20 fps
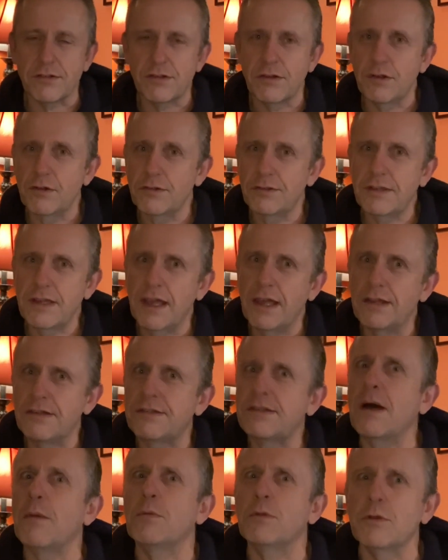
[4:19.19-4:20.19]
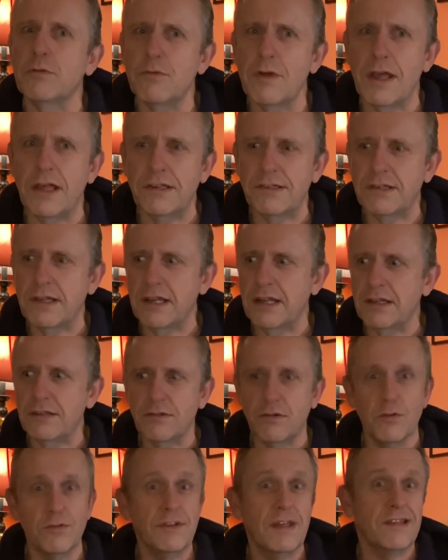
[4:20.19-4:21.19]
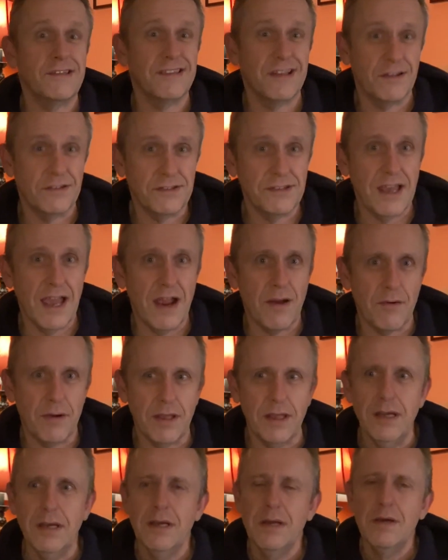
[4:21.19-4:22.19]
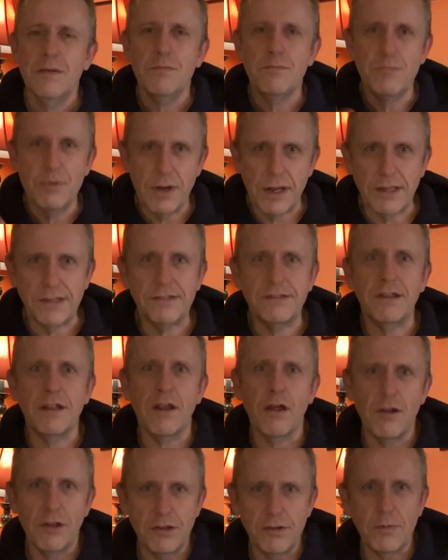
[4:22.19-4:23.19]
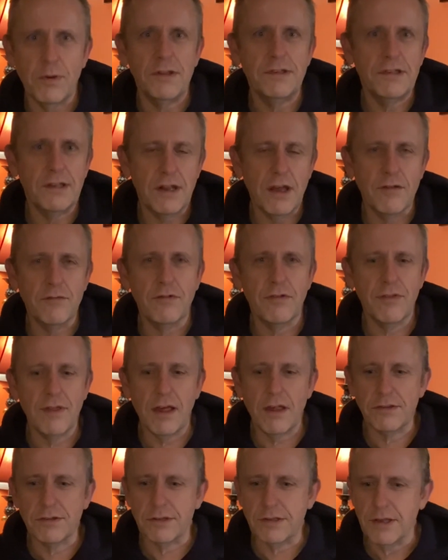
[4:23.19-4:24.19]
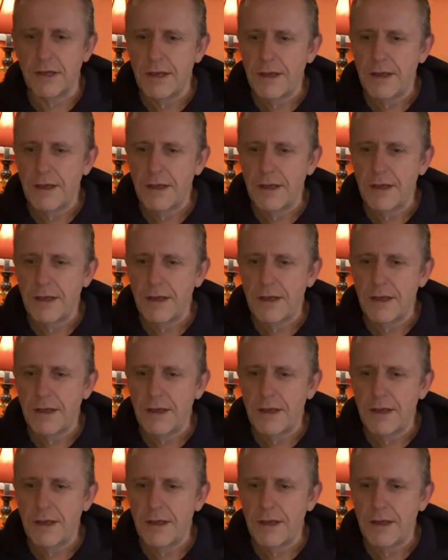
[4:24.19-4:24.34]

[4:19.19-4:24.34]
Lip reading: So you say it's double the risk, and it's, of course, that sounds scary, but it's still only 20 in 100,000.